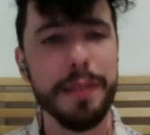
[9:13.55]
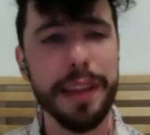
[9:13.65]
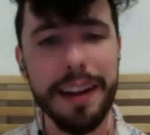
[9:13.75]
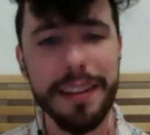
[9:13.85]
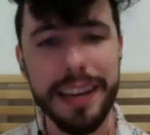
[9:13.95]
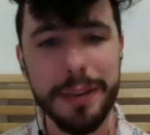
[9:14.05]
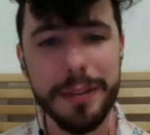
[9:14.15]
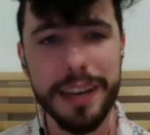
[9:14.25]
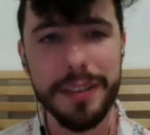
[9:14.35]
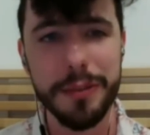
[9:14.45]
I don't think anyone's got
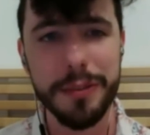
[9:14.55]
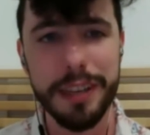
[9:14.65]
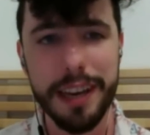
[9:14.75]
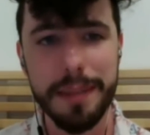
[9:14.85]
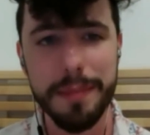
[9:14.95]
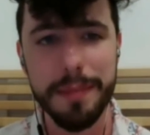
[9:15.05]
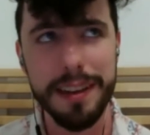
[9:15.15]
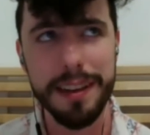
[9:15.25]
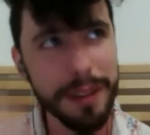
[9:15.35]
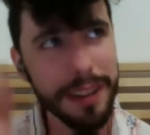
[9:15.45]
jewelry. I might have
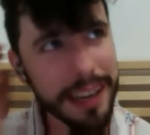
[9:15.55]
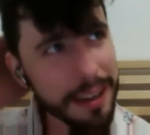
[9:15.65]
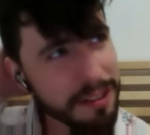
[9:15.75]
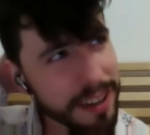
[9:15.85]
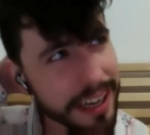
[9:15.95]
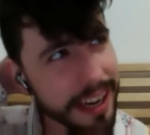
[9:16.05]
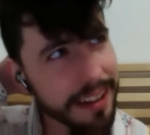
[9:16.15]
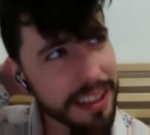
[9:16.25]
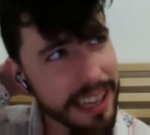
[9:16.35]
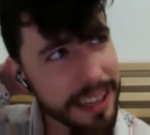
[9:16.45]
put, like, a ring on the,
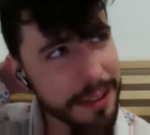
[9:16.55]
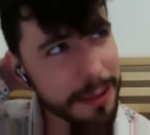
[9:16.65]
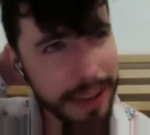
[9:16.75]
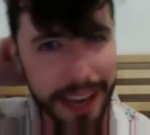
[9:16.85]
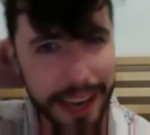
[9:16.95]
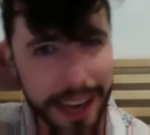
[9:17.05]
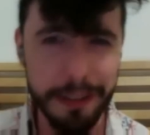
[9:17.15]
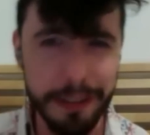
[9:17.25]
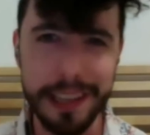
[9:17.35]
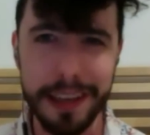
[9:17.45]
like, toucan gorilla
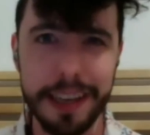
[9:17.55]
thing.